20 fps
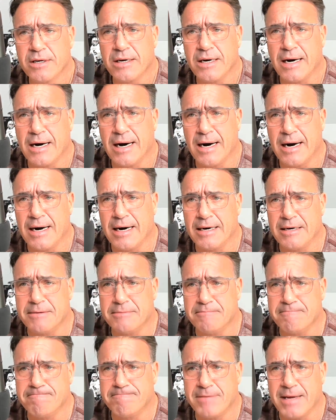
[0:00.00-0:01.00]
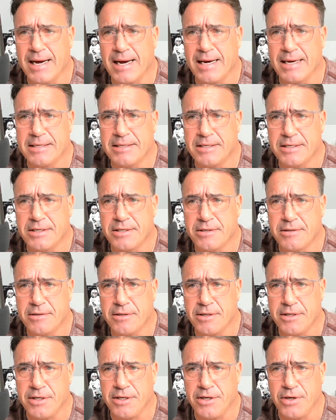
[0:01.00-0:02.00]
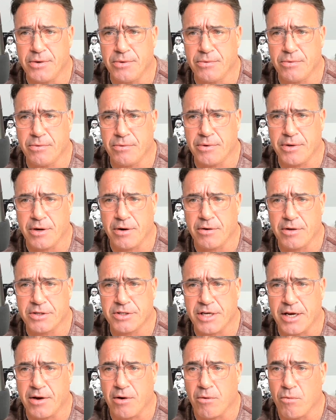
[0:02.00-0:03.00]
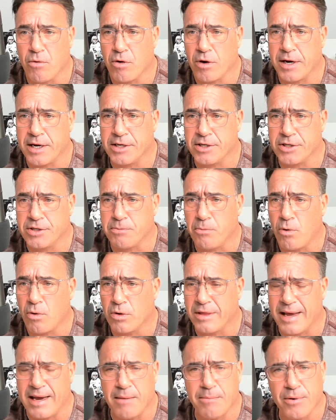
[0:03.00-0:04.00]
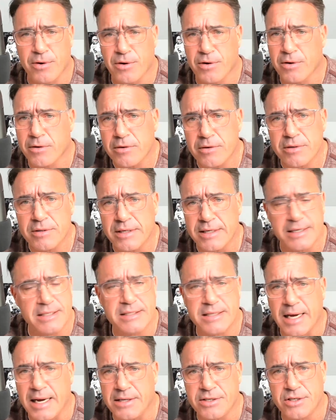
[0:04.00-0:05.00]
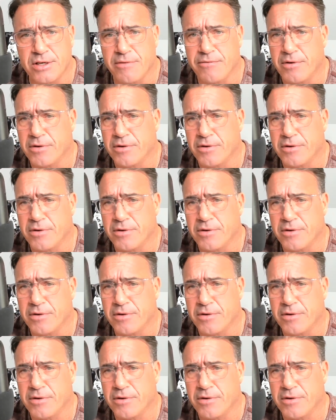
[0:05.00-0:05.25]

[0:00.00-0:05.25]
that you know, say your work is more labor intensive.